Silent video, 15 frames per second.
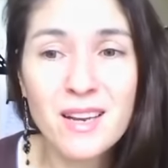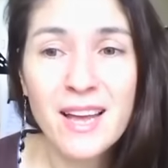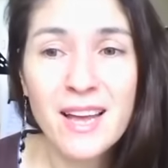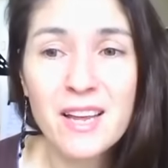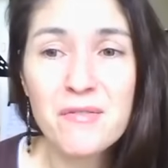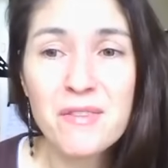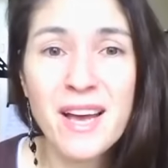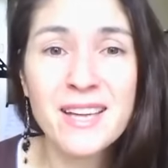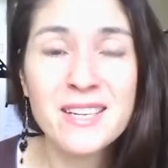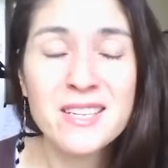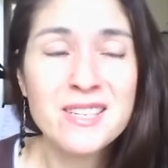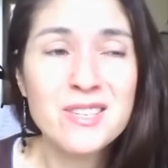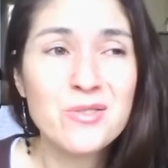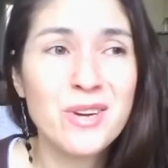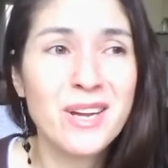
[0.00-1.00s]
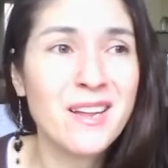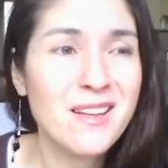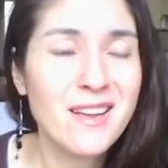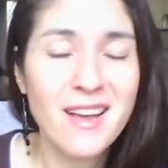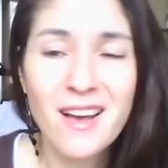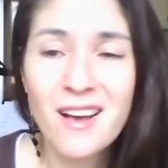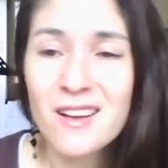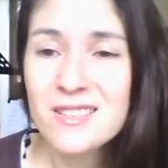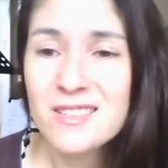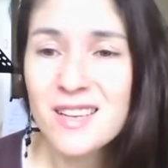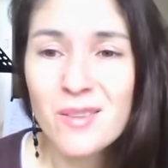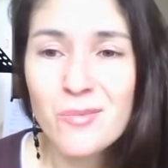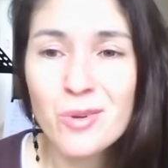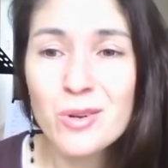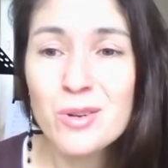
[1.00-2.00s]
Like, if I had to do anything else,
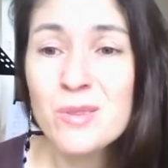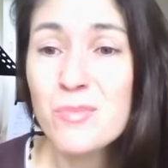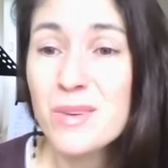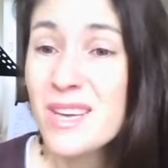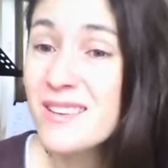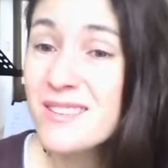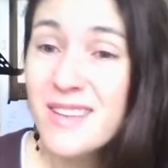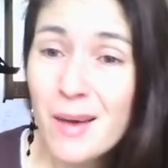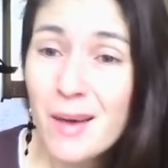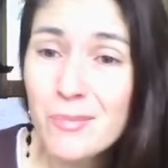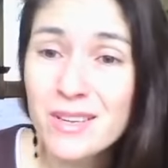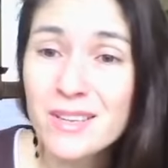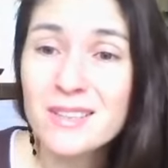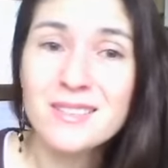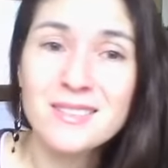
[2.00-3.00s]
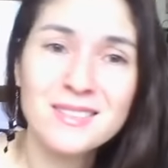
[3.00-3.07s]
I wouldn't be as happy.